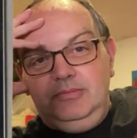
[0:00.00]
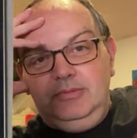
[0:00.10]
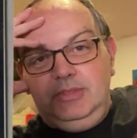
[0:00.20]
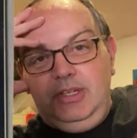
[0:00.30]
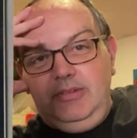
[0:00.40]

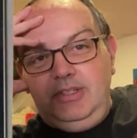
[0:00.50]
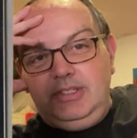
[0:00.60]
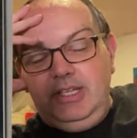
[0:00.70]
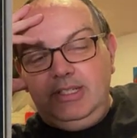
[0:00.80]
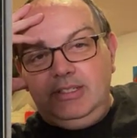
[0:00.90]
So if
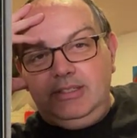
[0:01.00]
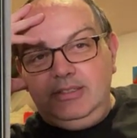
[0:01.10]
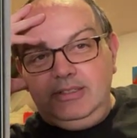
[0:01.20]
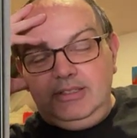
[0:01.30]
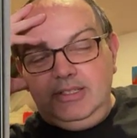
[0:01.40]
this test is
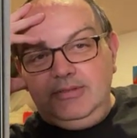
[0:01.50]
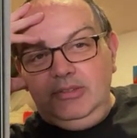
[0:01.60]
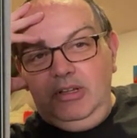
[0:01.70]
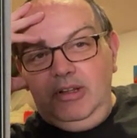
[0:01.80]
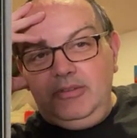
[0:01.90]

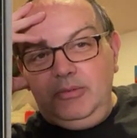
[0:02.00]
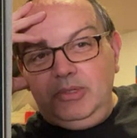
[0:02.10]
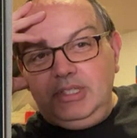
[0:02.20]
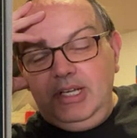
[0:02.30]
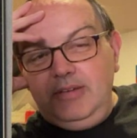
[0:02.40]
successful, I'll have to
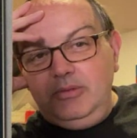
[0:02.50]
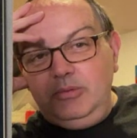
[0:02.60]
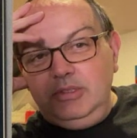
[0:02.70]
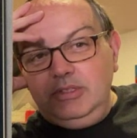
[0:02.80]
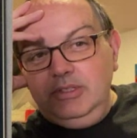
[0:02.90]
watch it
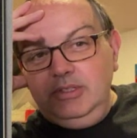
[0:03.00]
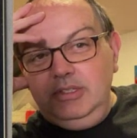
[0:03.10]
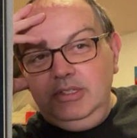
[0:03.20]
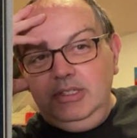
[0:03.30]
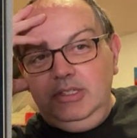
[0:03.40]
afterwards.
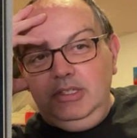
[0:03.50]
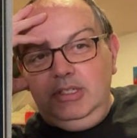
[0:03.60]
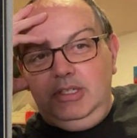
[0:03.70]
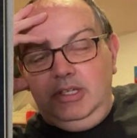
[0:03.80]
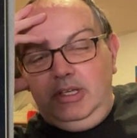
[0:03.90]

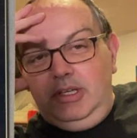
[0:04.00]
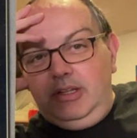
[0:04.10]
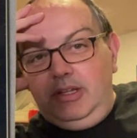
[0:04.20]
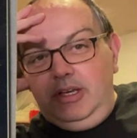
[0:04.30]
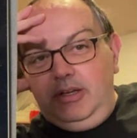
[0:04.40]

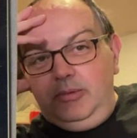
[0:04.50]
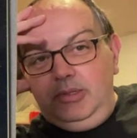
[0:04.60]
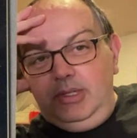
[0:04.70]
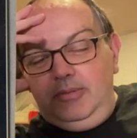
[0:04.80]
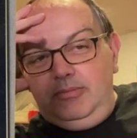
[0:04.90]
Then I
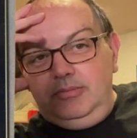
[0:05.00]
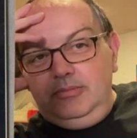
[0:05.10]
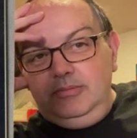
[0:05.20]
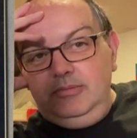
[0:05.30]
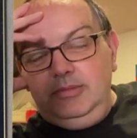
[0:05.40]
will,
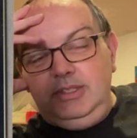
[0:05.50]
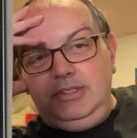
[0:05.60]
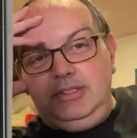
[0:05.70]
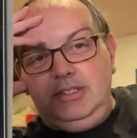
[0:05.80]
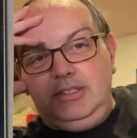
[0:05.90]
this
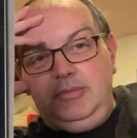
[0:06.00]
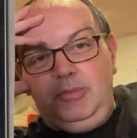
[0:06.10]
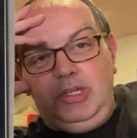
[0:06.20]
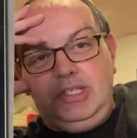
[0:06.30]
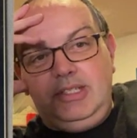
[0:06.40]
is just on my
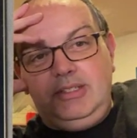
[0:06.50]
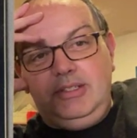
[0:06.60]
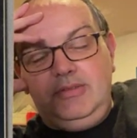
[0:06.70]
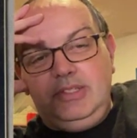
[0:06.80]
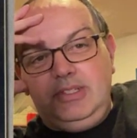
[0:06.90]
test
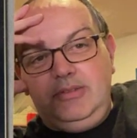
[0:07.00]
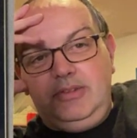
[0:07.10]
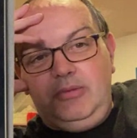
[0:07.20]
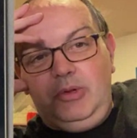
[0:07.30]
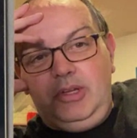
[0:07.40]
server, so
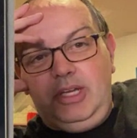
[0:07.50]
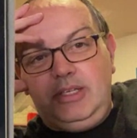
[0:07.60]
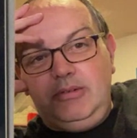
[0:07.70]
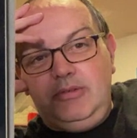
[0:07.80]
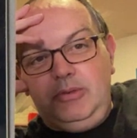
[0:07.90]
if I roll it
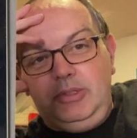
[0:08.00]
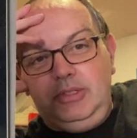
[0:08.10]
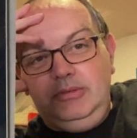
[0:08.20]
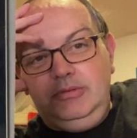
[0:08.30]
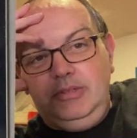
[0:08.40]
out to
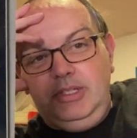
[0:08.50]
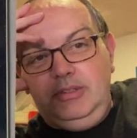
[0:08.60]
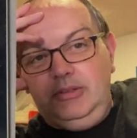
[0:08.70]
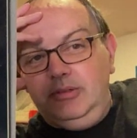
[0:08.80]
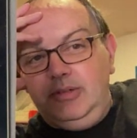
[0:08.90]
everyone, then
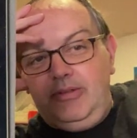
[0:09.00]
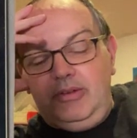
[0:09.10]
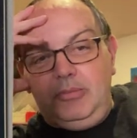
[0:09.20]
you'll all have it.